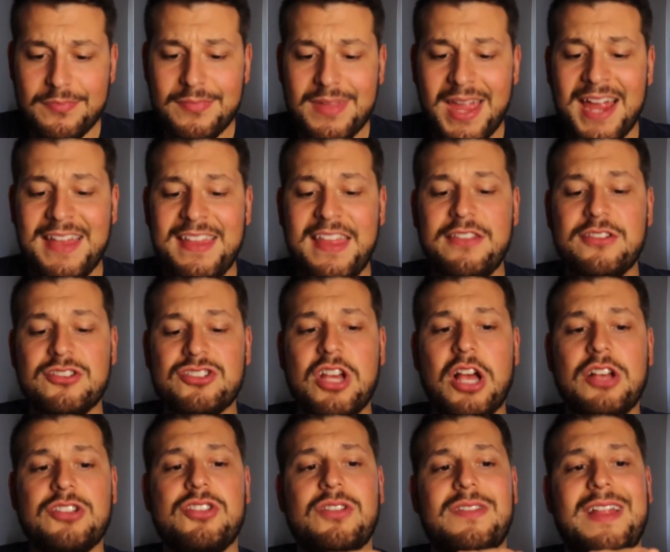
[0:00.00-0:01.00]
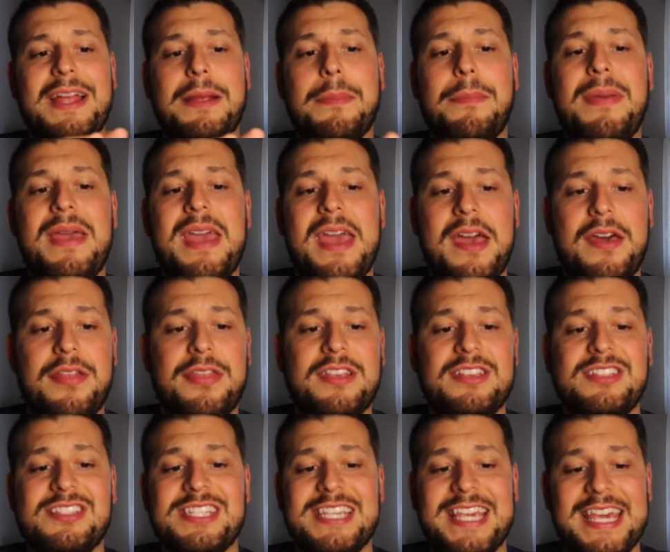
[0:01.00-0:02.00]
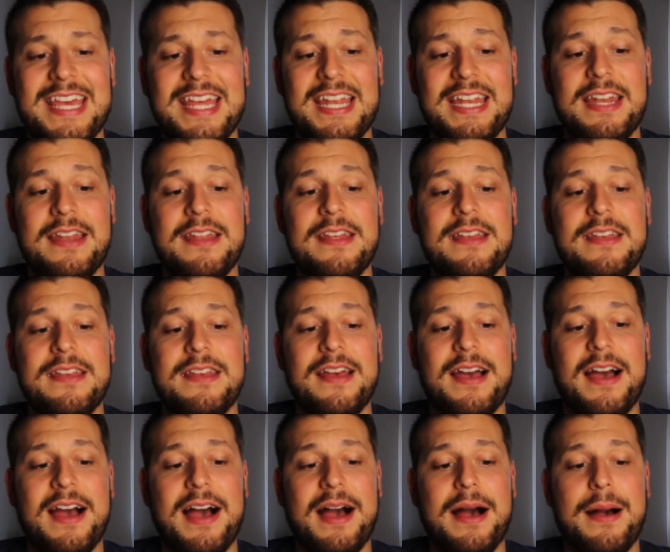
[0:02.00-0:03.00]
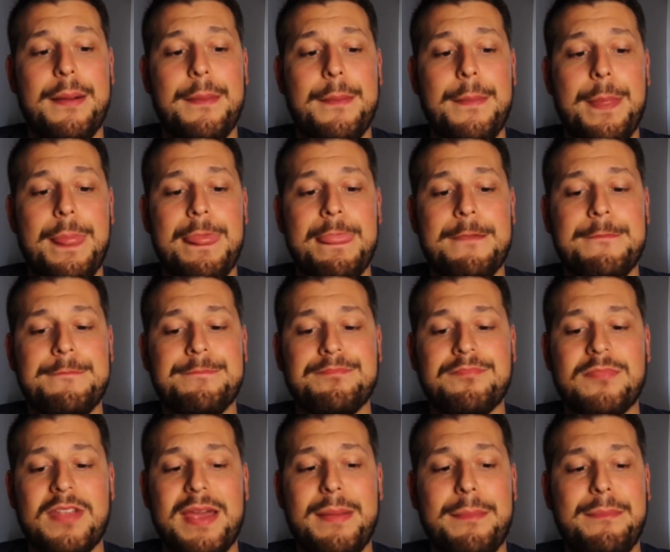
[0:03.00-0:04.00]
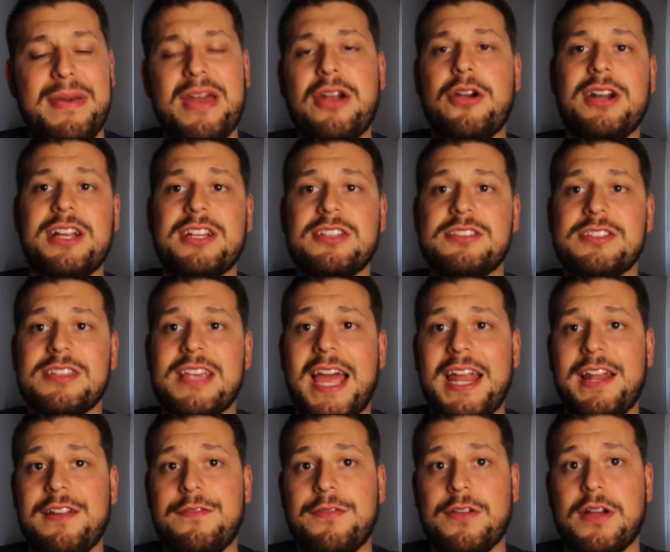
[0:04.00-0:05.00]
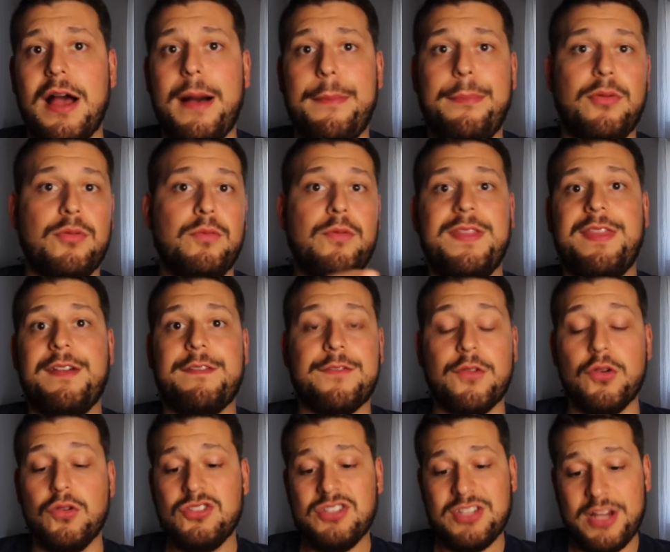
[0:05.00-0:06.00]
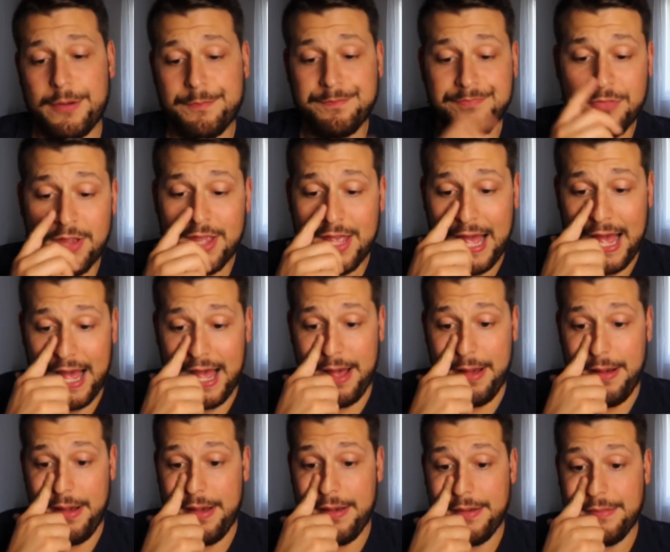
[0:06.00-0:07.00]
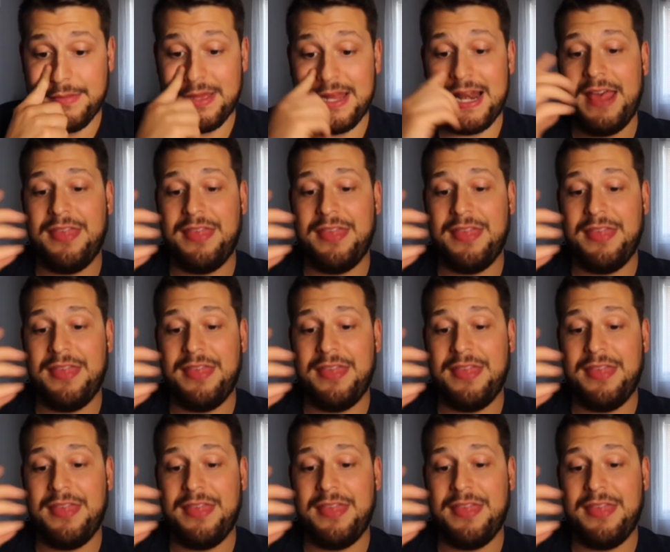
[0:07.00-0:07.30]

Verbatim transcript: And then there's also like pith, skin, um, and bitterness kind of coupled with the fruits there. Uh, and I